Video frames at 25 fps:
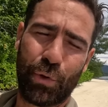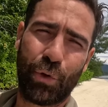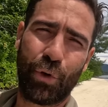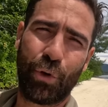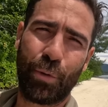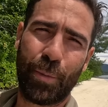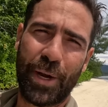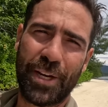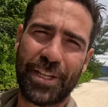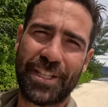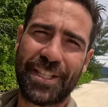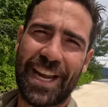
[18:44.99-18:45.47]

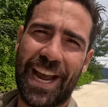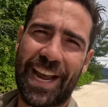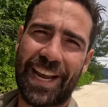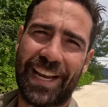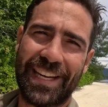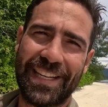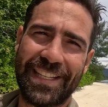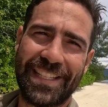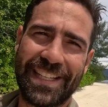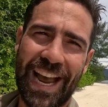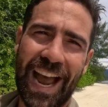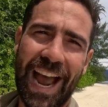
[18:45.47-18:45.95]
almost take
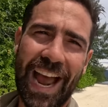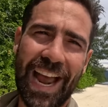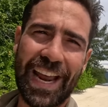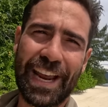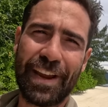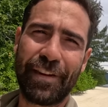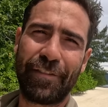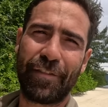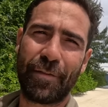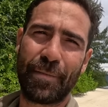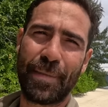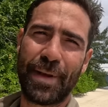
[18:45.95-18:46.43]
a
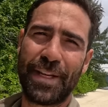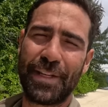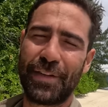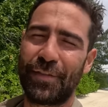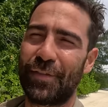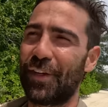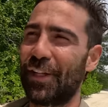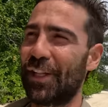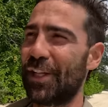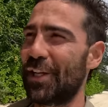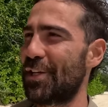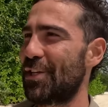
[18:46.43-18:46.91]
day from his
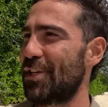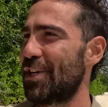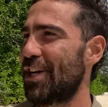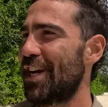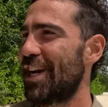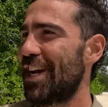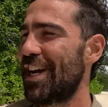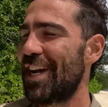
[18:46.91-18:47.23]
village